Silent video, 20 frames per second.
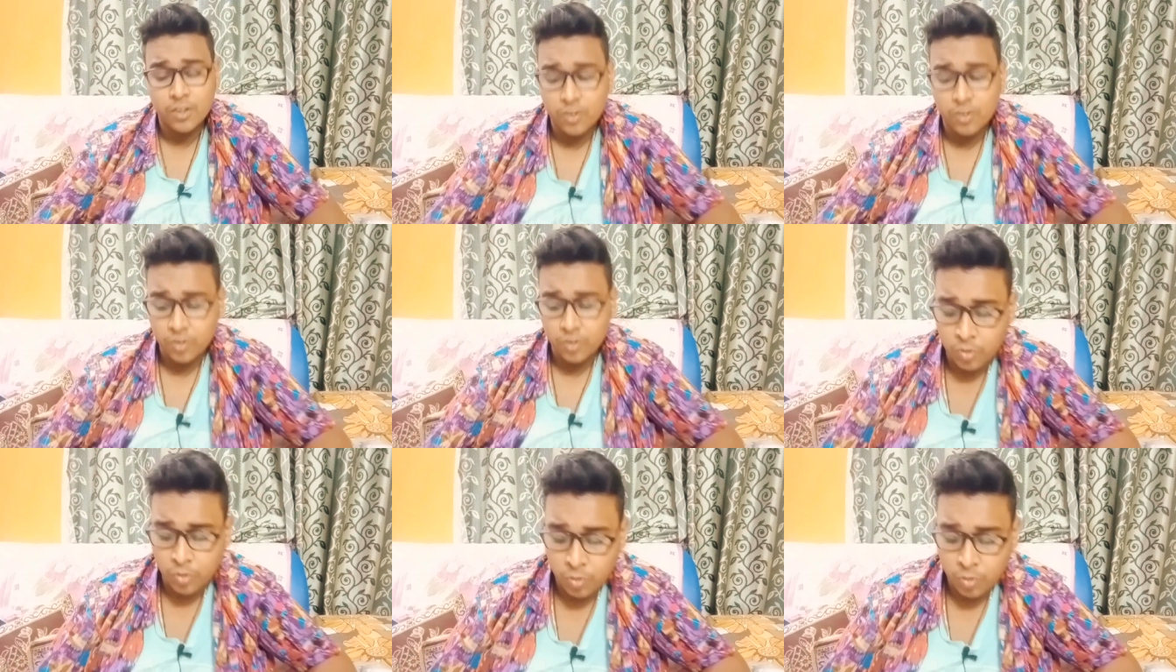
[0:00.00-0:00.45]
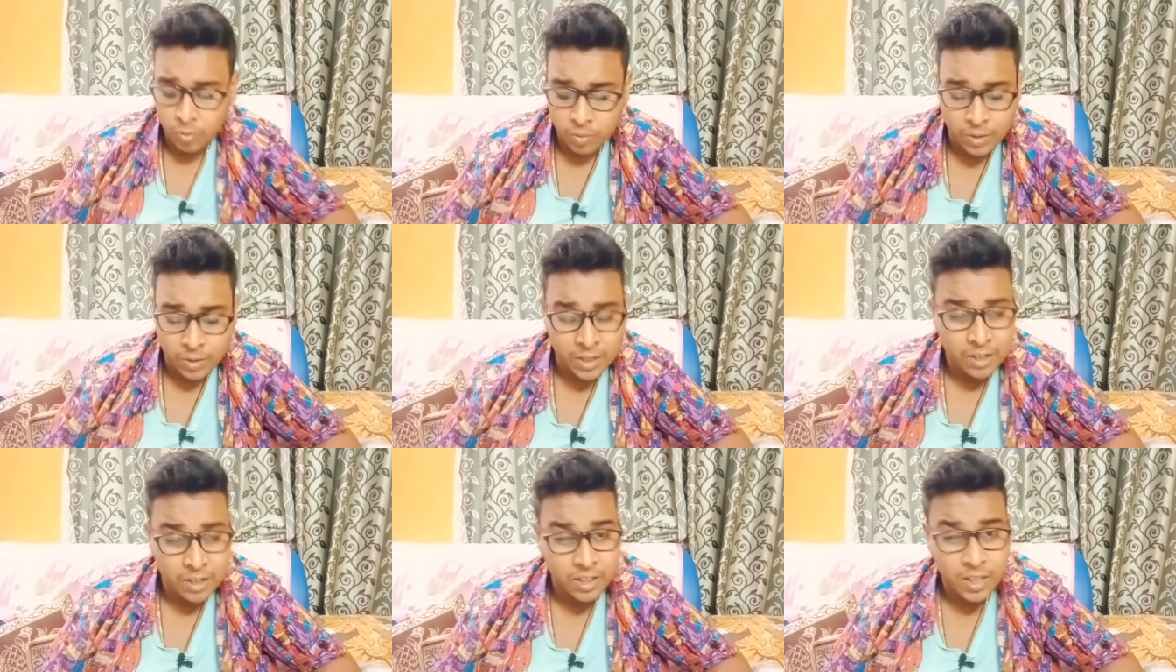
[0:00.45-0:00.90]
So
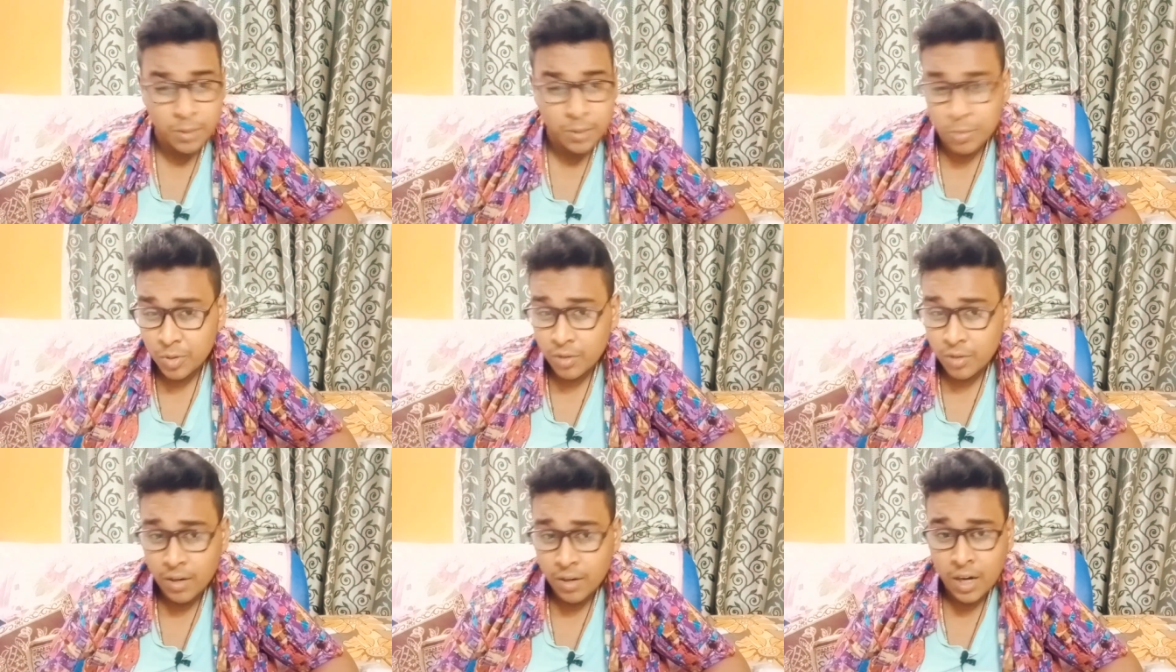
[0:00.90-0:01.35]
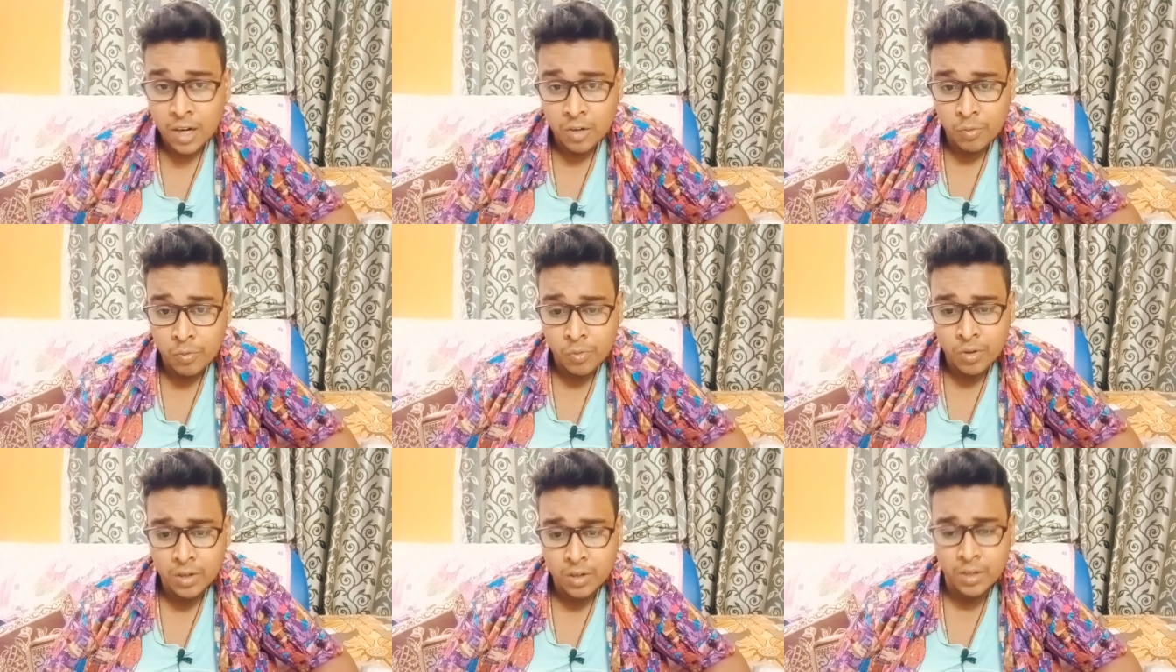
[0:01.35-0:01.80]
in terms of
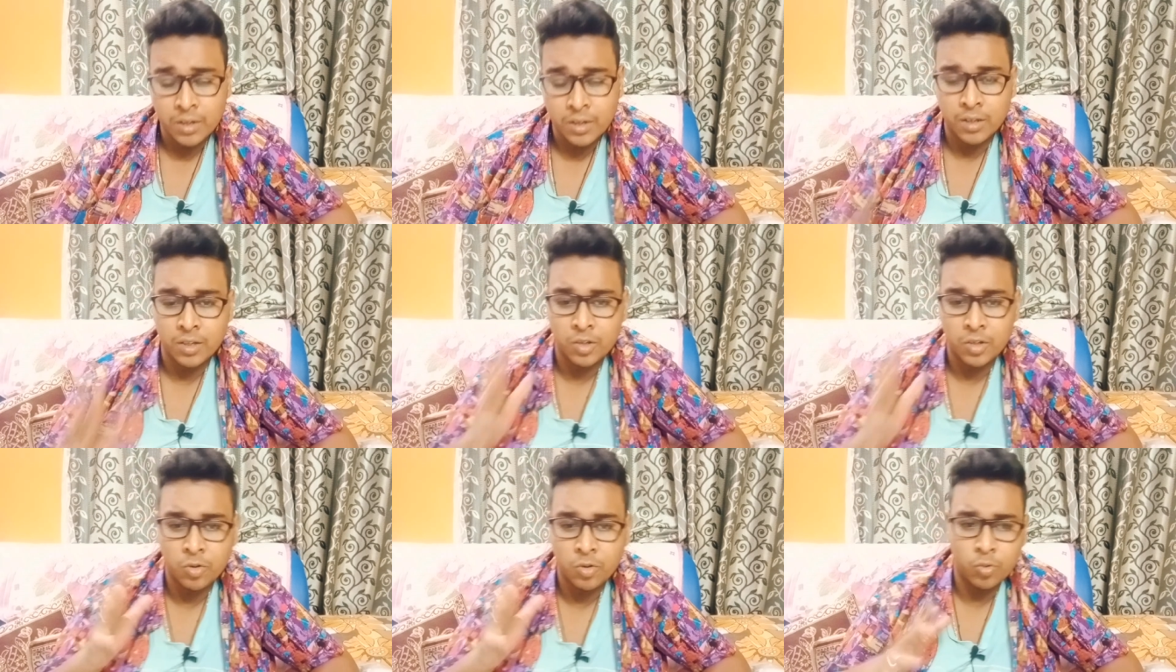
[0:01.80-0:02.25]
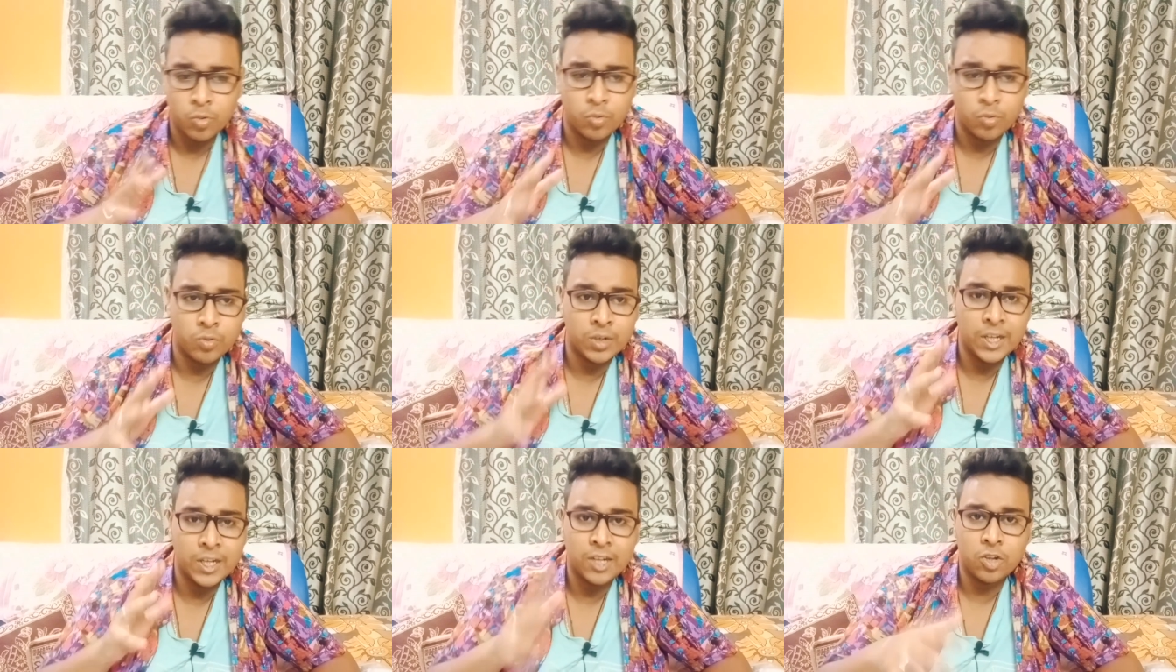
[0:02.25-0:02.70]
artwork, you
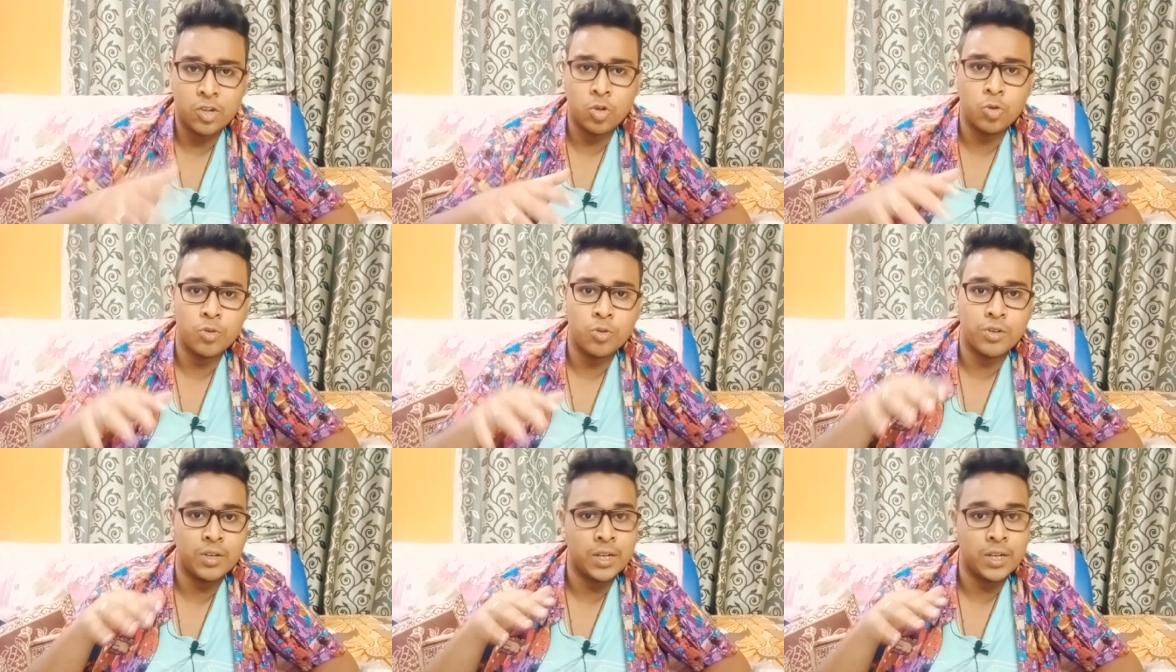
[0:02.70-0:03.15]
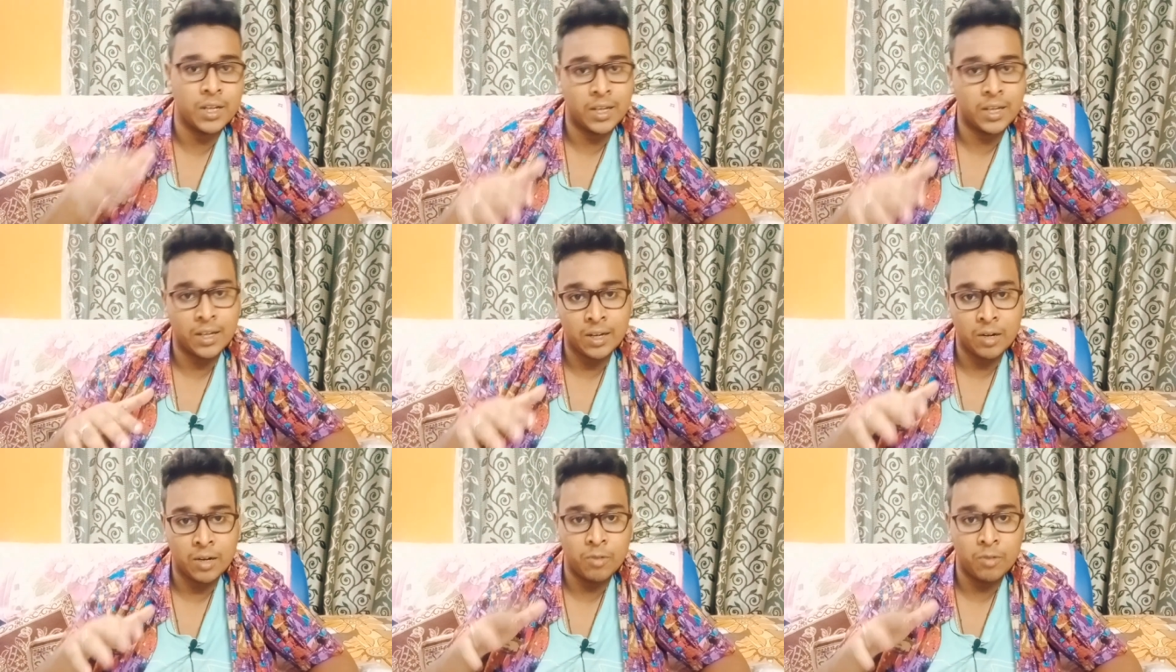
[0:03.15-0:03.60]
need to stick
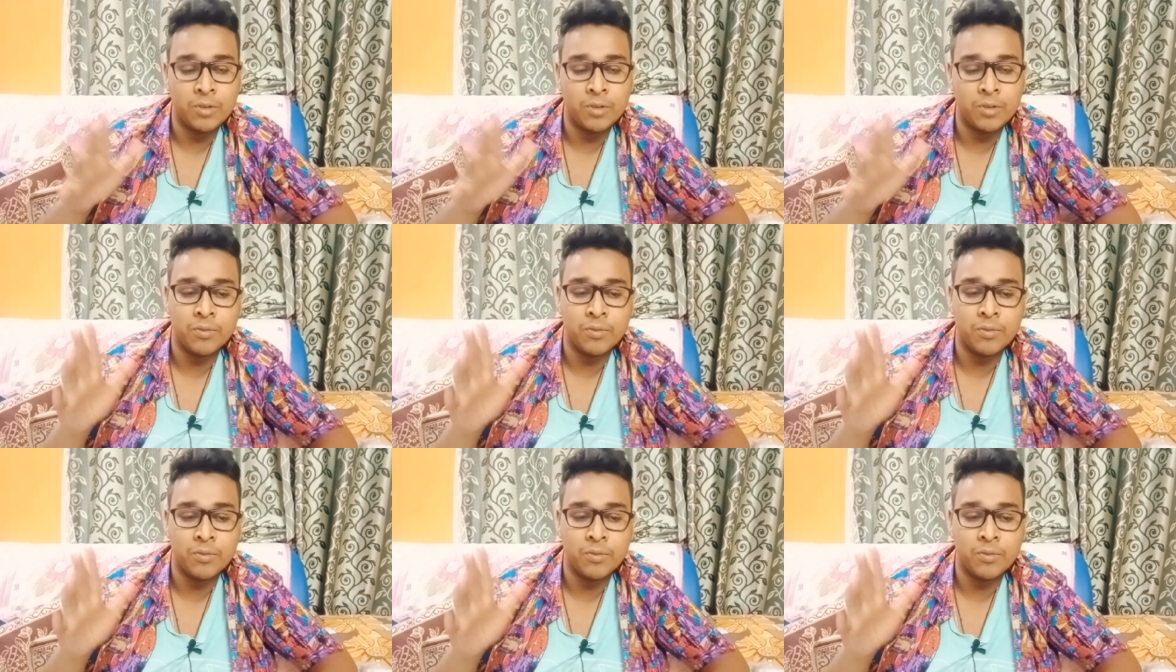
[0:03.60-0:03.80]
around.